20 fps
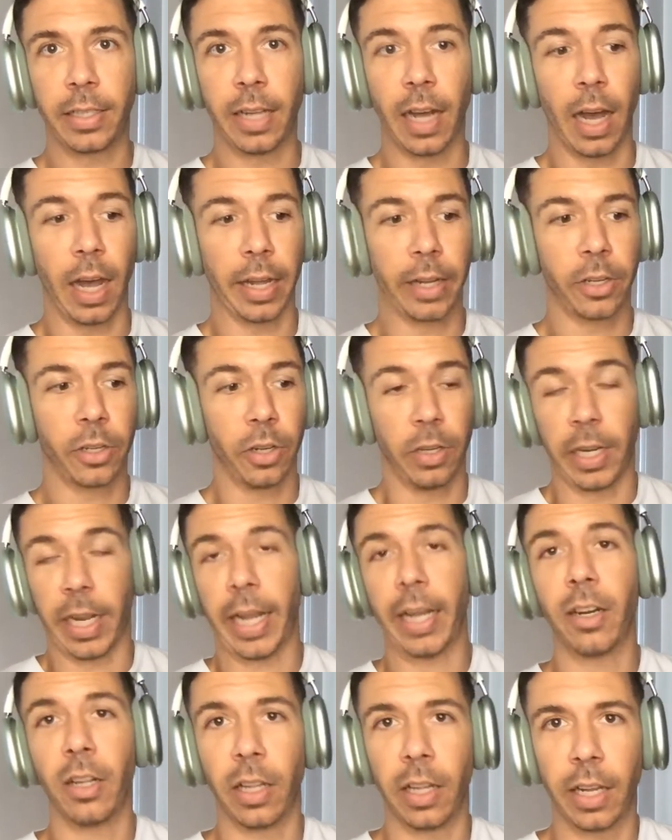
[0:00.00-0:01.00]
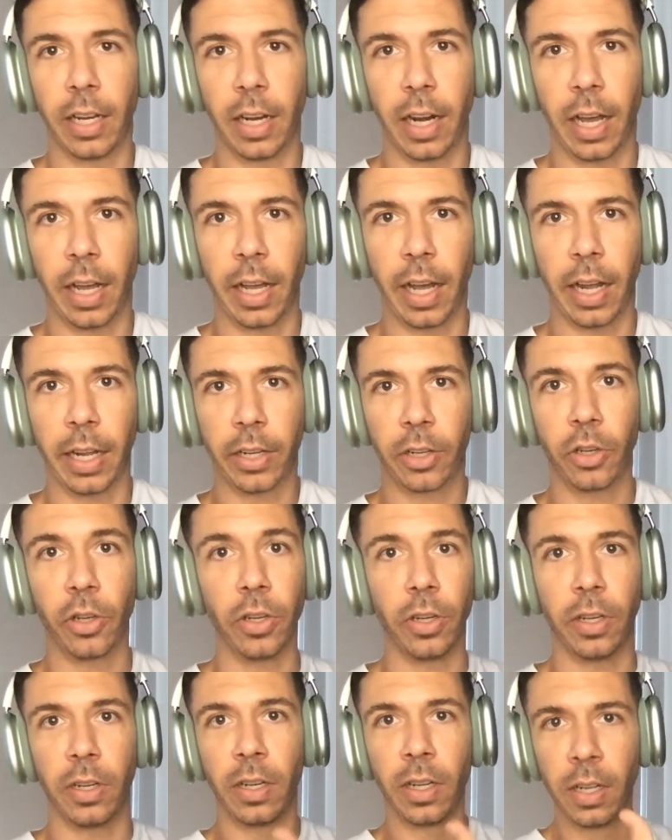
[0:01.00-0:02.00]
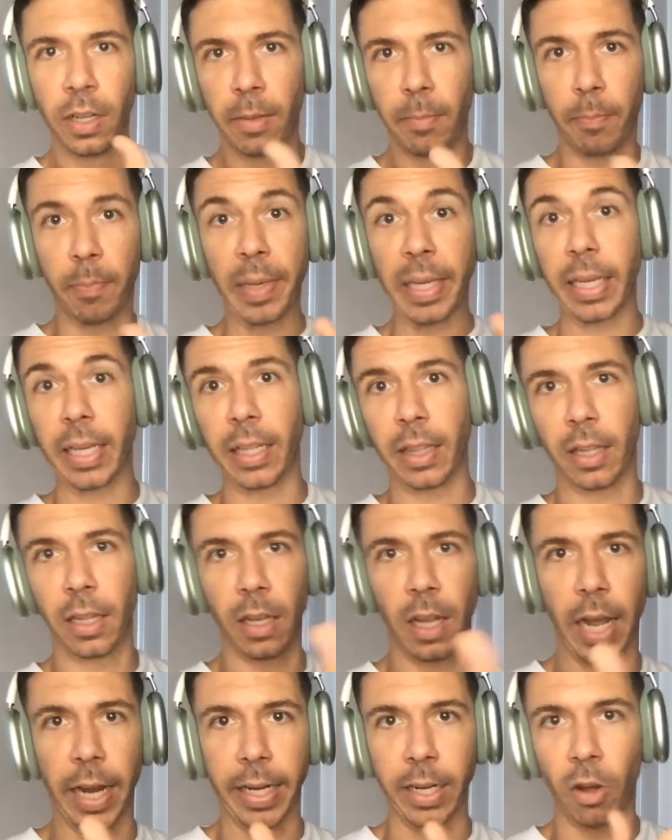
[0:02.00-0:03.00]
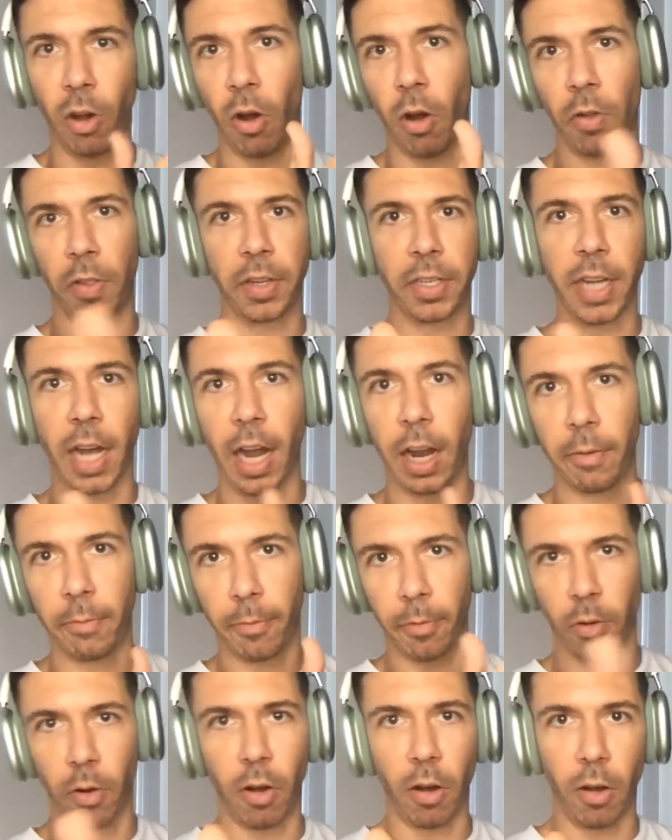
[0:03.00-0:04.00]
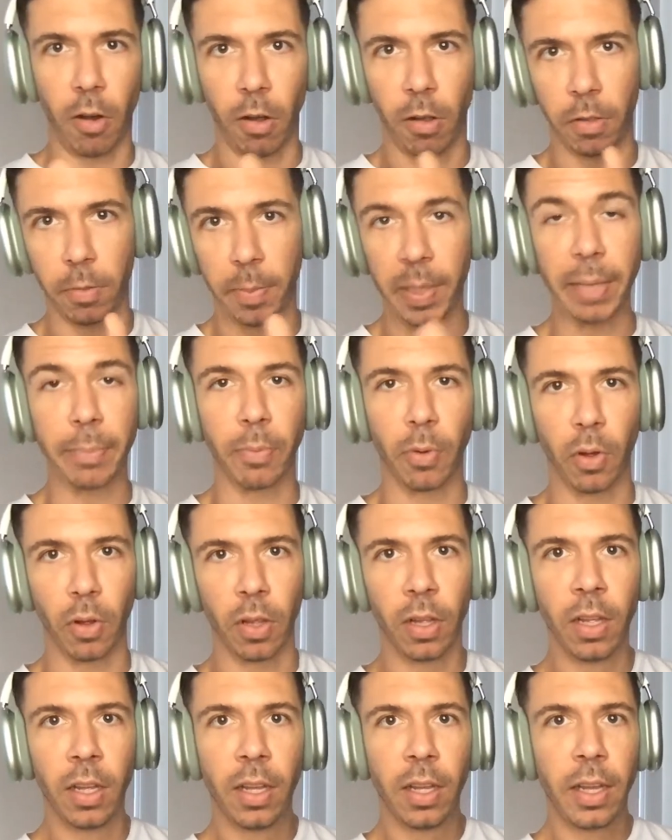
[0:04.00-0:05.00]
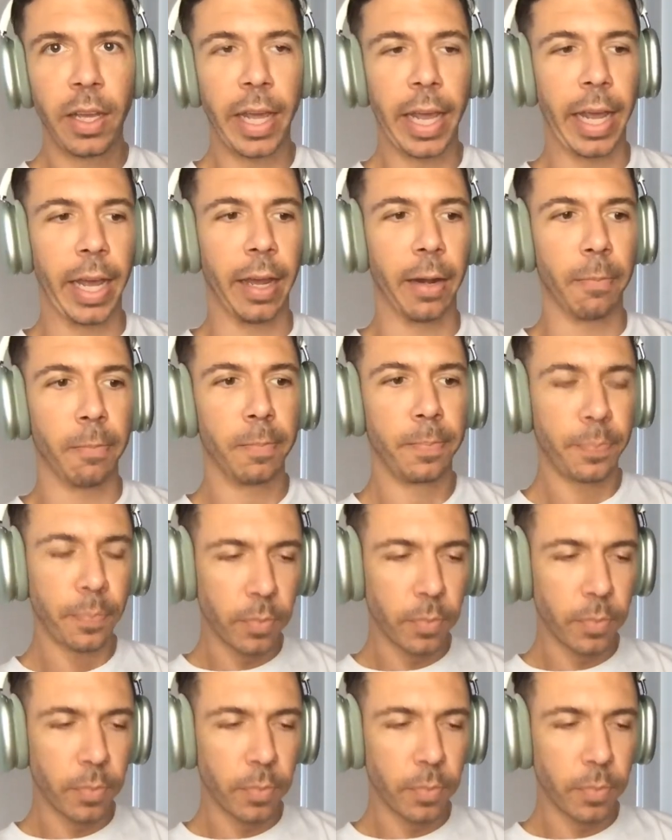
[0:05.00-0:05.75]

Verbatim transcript: I couldn't handle it and I, I couldn't be the light all the time for all the people and